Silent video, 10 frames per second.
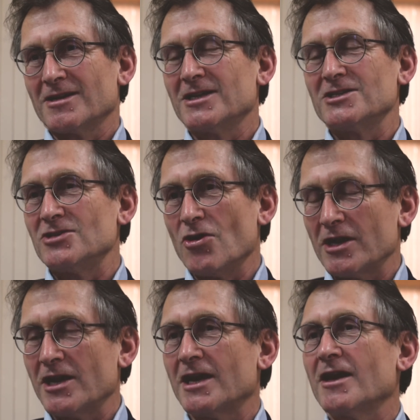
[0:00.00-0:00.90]
this is the
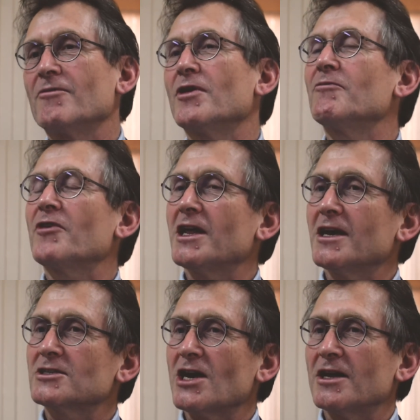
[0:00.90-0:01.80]
other area I'm
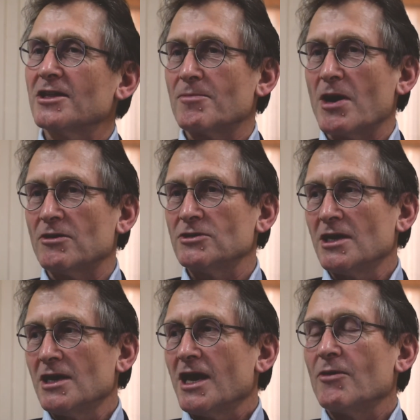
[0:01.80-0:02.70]
very excited about.